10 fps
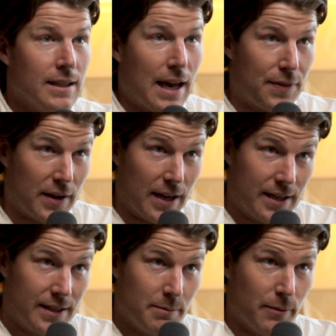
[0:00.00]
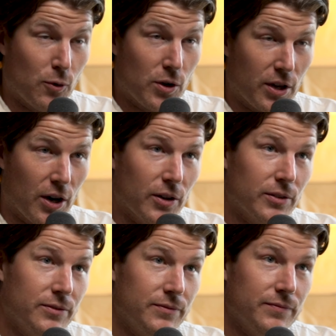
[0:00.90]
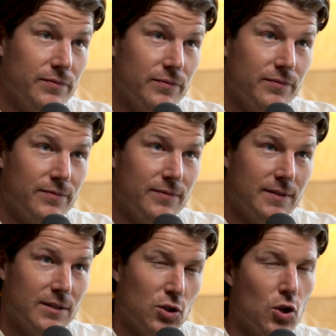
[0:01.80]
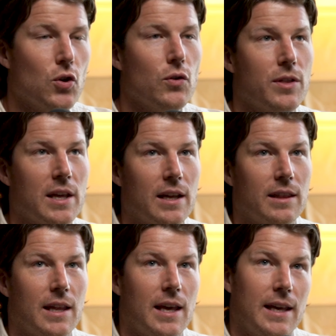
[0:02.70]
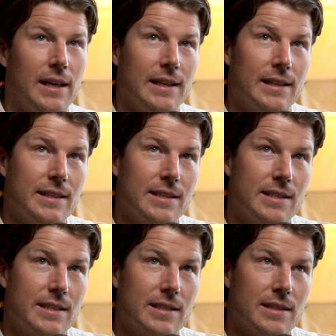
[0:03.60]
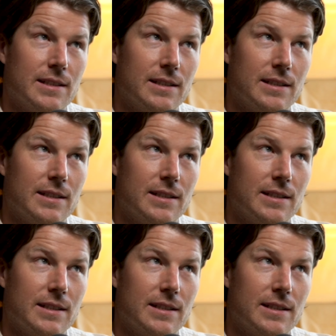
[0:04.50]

Anthony, before you go, do you think there is